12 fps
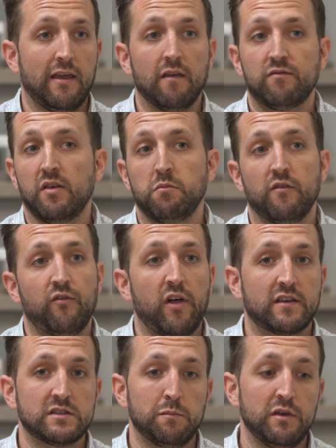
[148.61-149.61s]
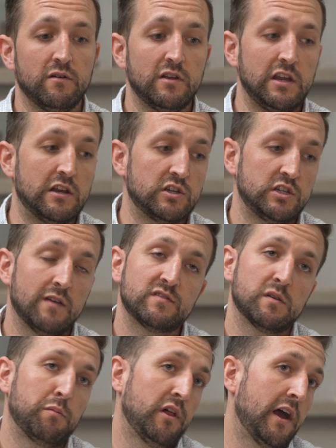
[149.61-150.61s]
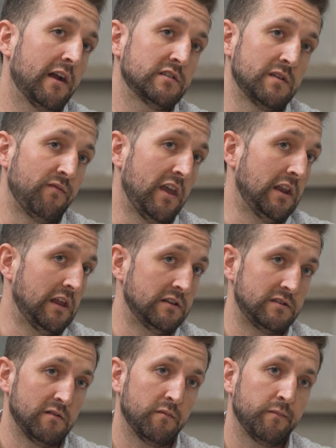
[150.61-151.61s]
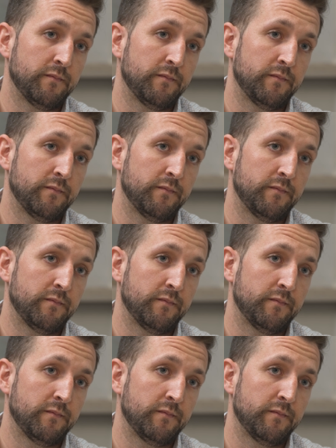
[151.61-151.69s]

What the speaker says: That gives them the flexibility to shift suppliers if they need to.